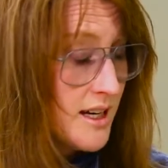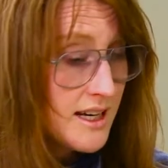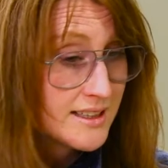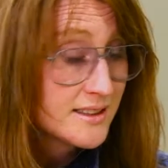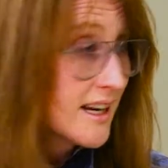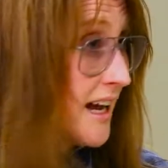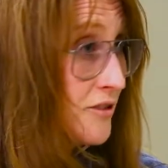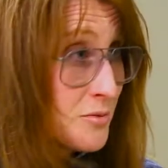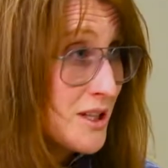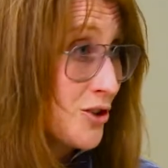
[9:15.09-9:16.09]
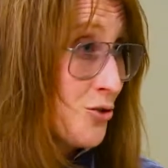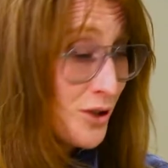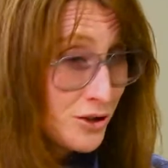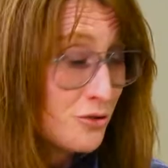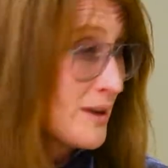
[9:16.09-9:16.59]
it doesn't have to be a
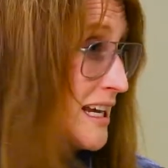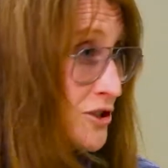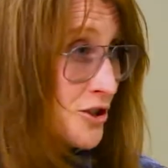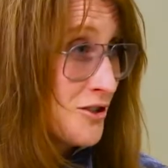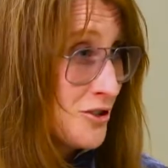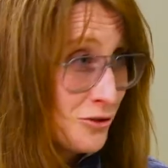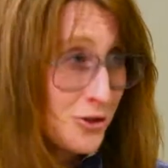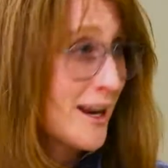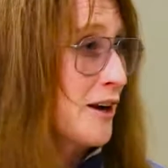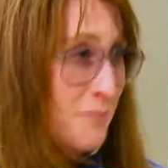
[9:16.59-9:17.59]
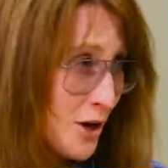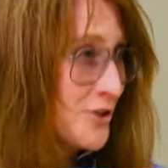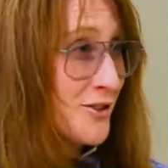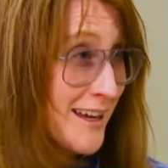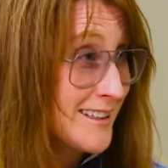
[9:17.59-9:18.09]
critical patient to learn how to
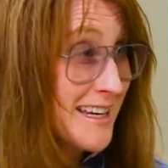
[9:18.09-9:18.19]
monitor, and